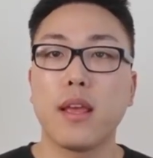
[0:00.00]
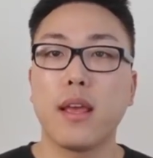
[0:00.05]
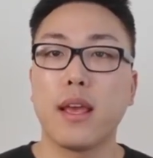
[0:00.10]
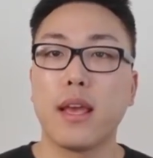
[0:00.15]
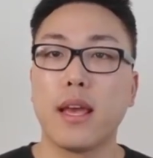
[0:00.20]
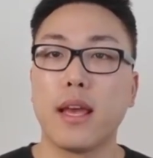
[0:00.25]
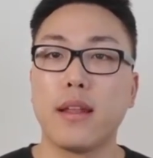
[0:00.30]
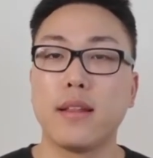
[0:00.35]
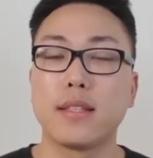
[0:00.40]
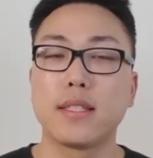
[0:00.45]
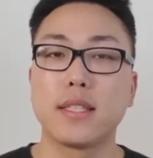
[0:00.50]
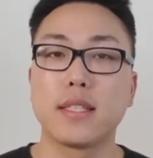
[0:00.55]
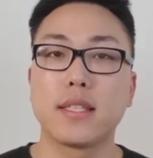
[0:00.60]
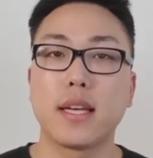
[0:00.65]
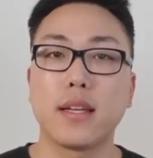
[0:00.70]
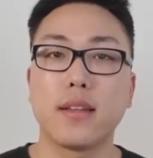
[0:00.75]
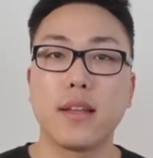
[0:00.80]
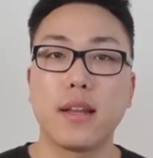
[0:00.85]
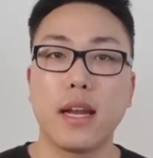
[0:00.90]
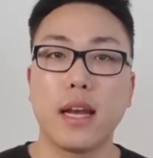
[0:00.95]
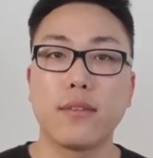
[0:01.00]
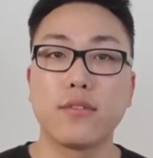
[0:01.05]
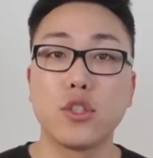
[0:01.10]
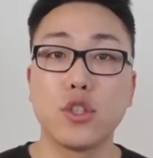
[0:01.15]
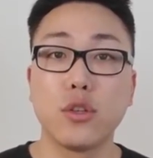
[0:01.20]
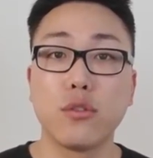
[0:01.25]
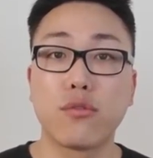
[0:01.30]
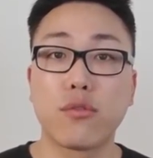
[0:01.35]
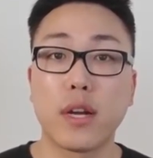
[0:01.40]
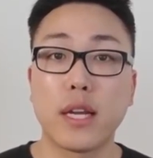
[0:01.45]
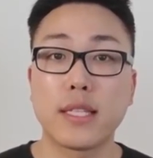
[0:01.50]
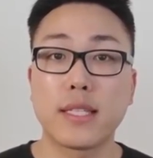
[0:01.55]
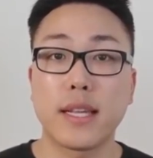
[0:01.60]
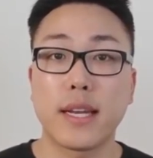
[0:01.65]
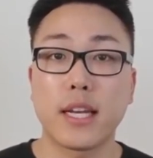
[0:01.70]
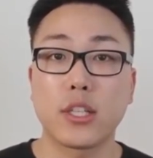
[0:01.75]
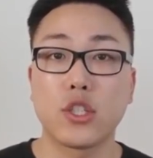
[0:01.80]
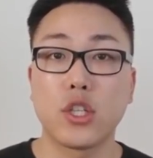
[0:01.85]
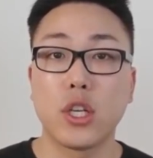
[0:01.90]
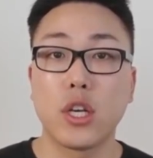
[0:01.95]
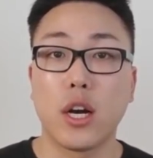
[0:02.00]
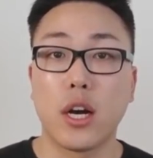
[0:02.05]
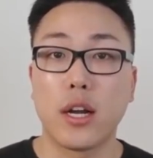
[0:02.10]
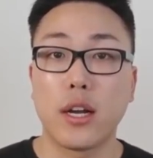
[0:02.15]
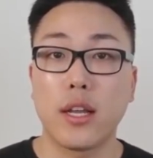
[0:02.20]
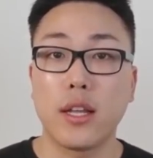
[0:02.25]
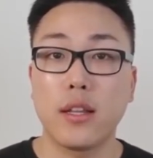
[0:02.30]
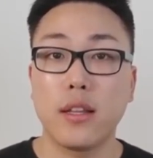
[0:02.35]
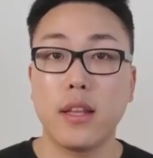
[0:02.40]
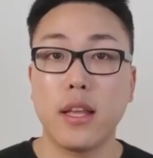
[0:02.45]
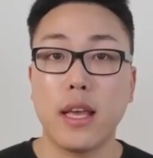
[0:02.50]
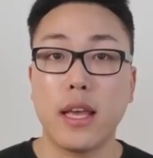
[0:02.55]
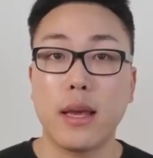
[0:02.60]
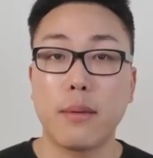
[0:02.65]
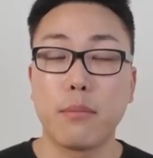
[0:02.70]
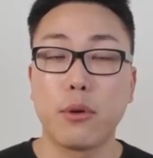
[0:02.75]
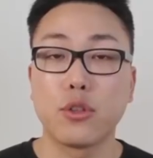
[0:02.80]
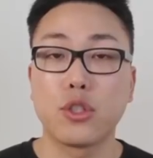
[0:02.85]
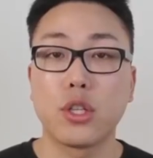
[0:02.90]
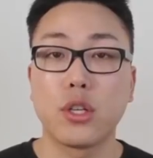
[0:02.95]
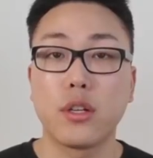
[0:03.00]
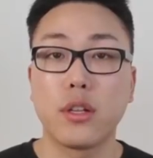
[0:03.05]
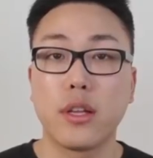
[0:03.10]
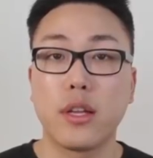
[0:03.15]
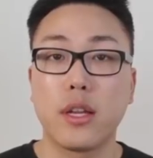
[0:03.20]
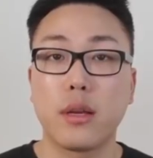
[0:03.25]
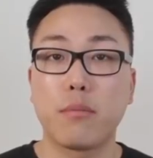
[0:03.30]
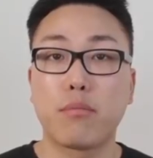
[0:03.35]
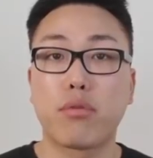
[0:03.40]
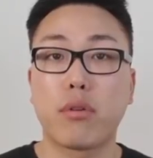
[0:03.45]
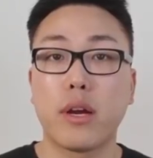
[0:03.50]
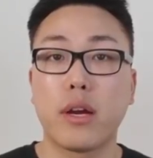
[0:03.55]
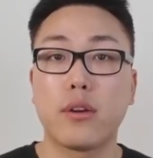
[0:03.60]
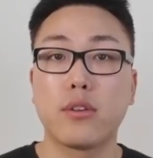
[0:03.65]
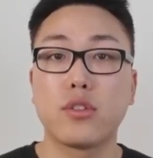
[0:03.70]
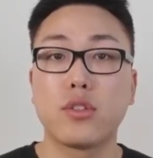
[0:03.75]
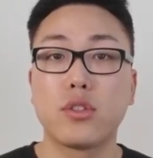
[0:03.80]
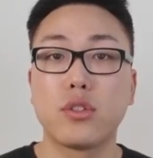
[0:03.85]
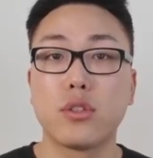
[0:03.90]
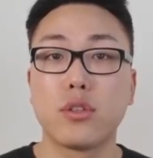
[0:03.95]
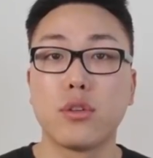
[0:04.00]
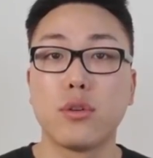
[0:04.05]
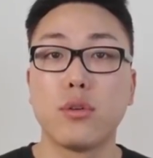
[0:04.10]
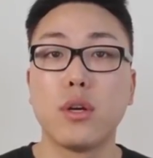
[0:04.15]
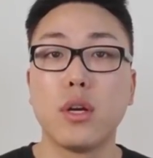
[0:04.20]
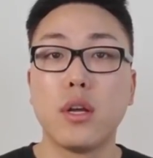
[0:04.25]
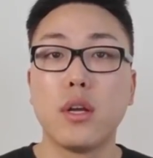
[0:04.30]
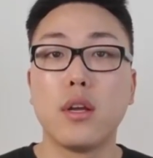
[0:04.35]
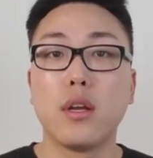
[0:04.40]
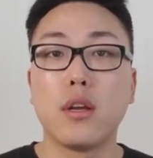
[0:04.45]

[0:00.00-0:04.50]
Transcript: And since I did have two friends that actually got it at Motion Clinic prior to